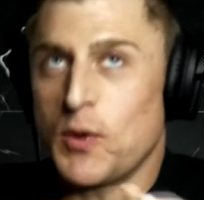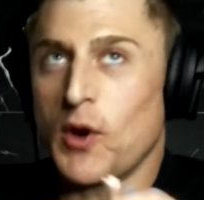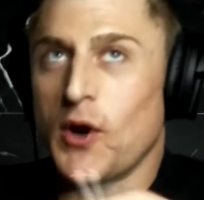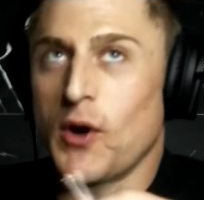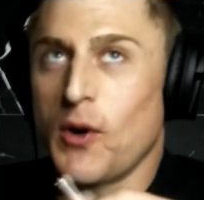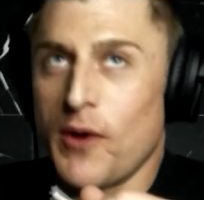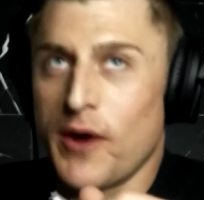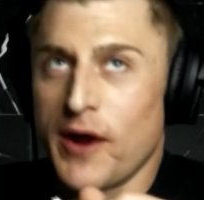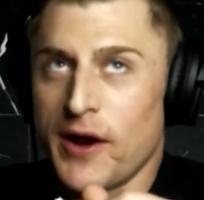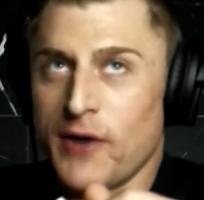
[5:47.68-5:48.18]

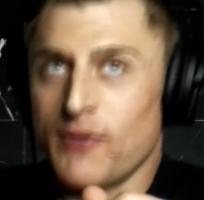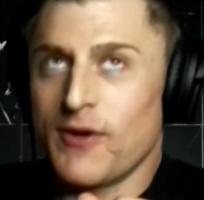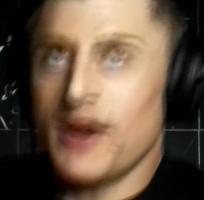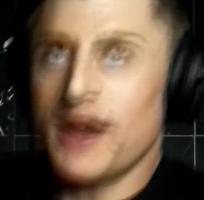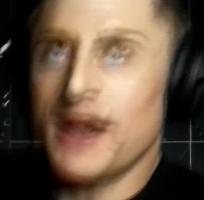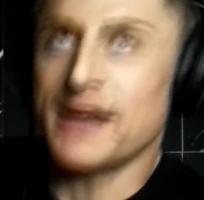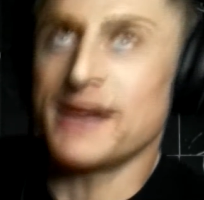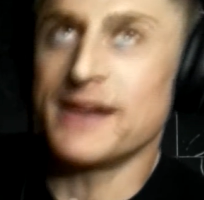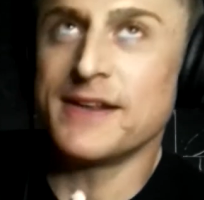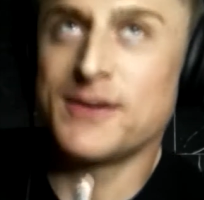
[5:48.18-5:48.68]
on
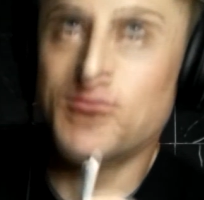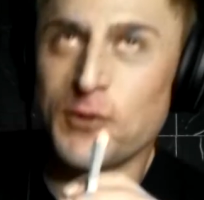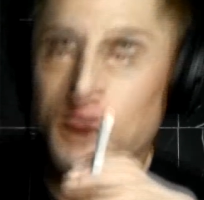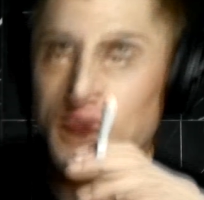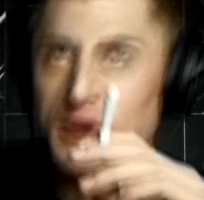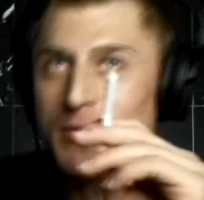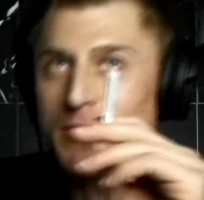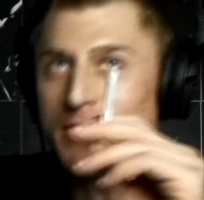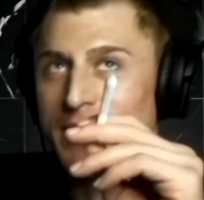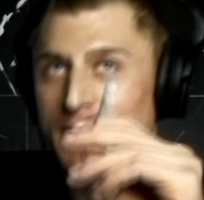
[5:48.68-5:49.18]

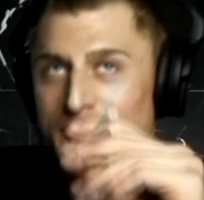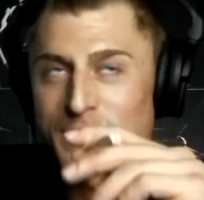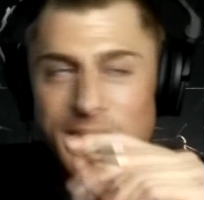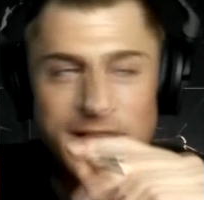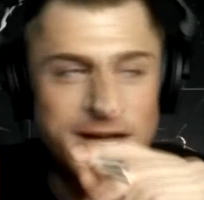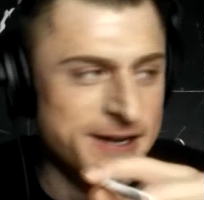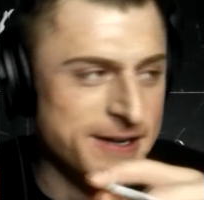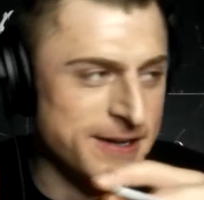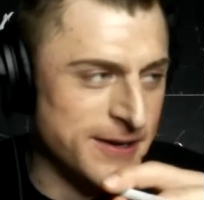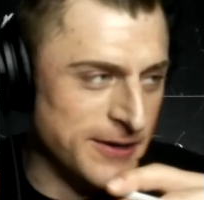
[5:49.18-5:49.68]
a
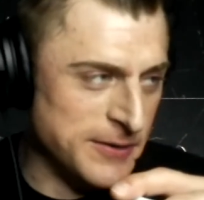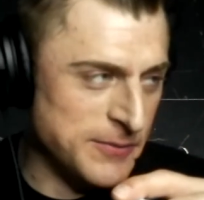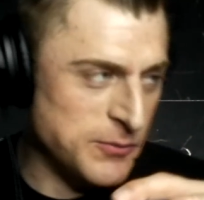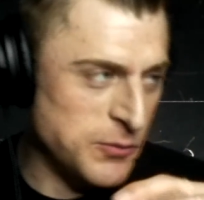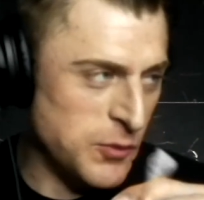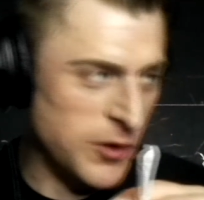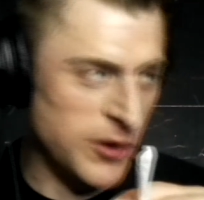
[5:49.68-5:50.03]
ride here.